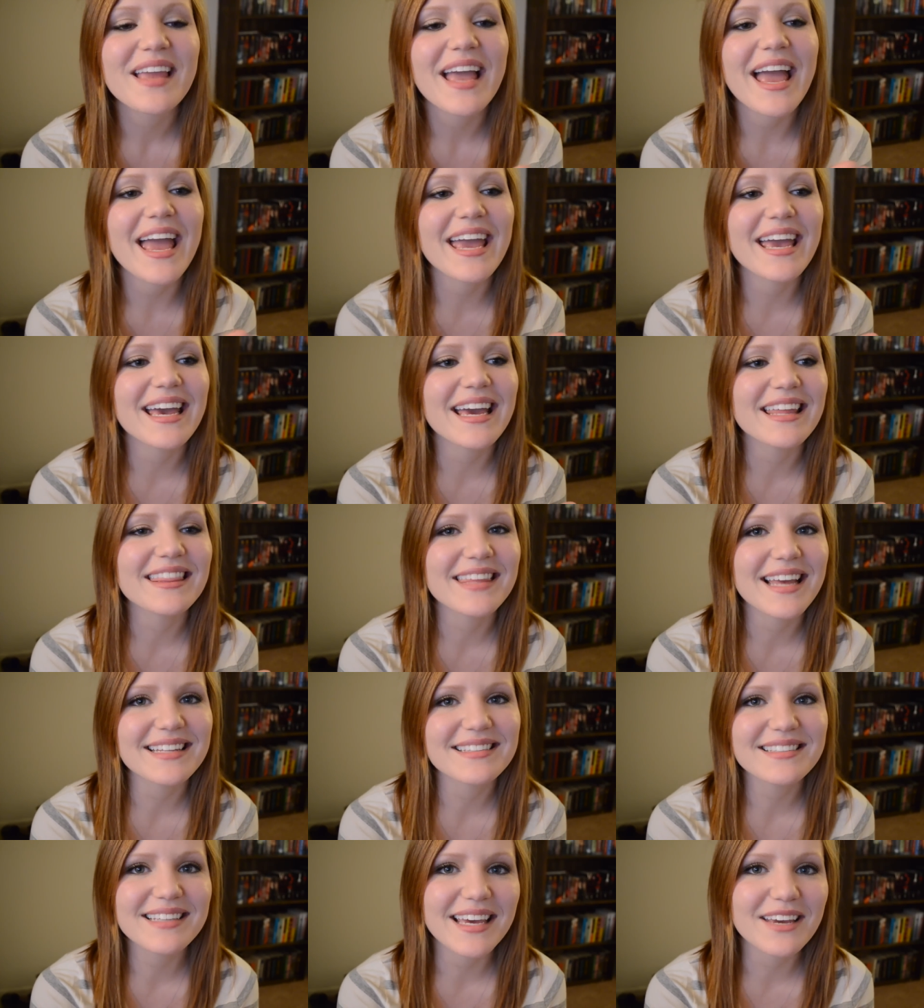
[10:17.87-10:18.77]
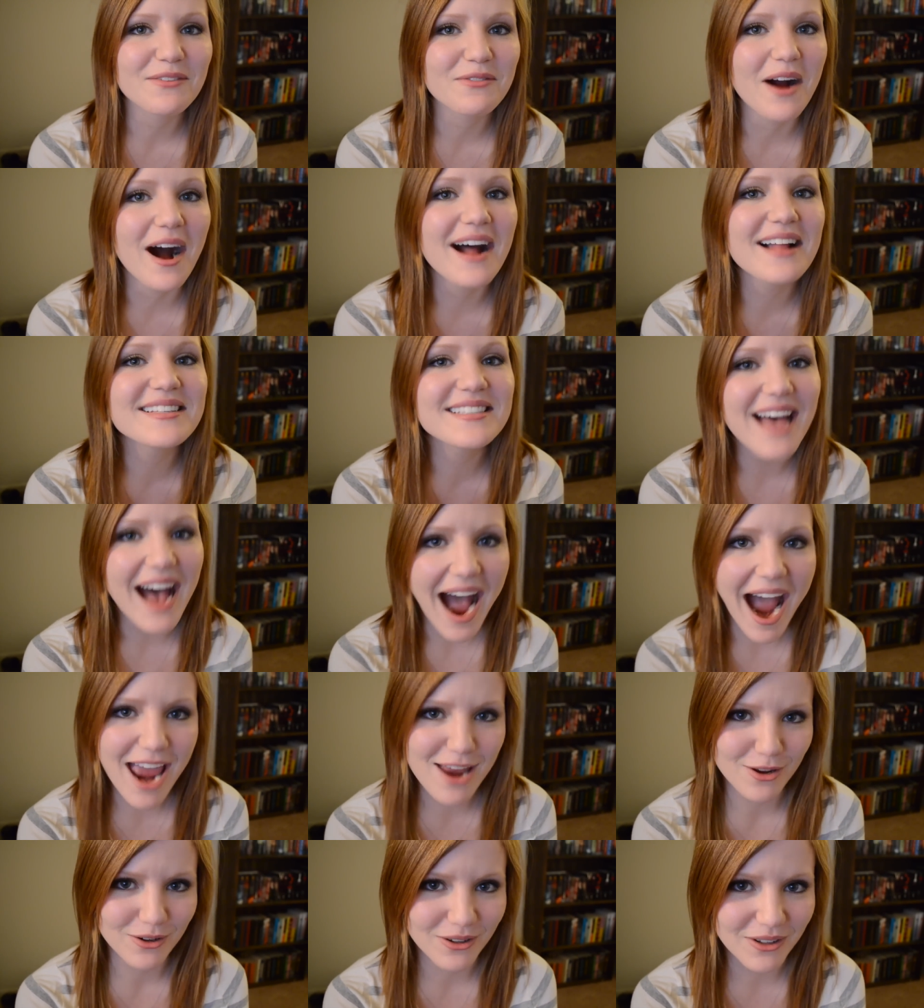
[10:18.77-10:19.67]
and that's like Ron's
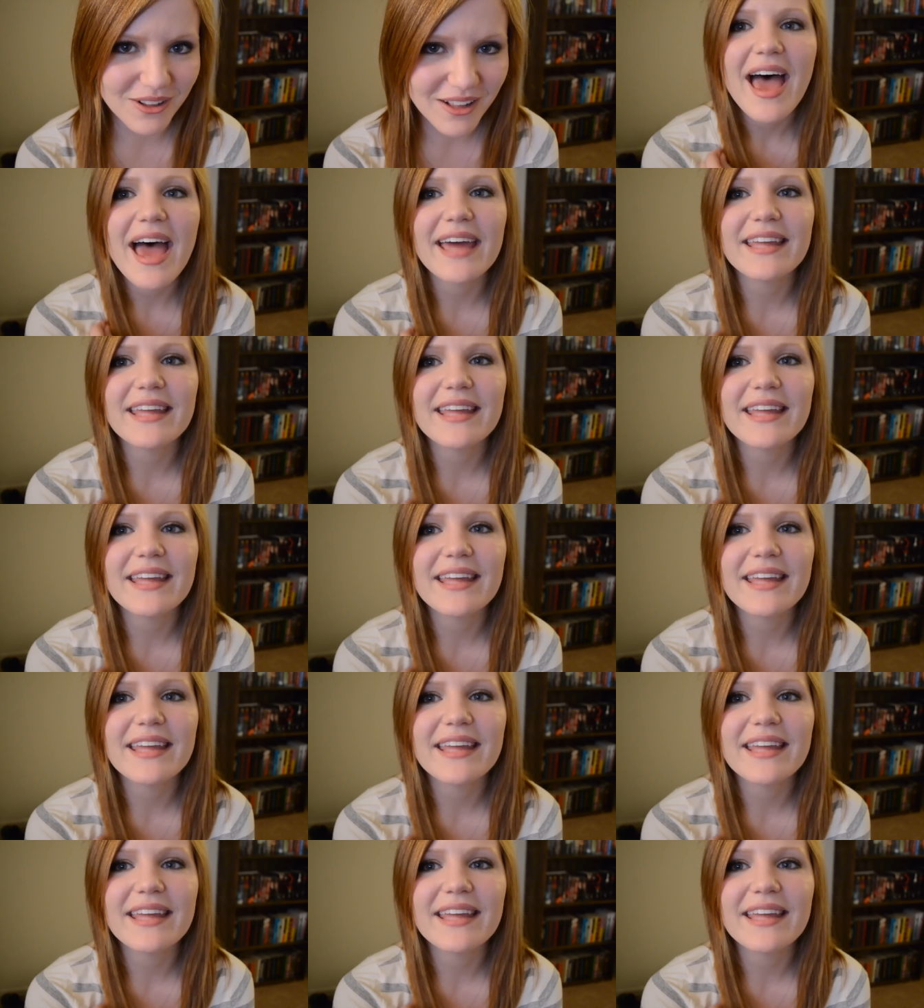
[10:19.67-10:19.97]
idol,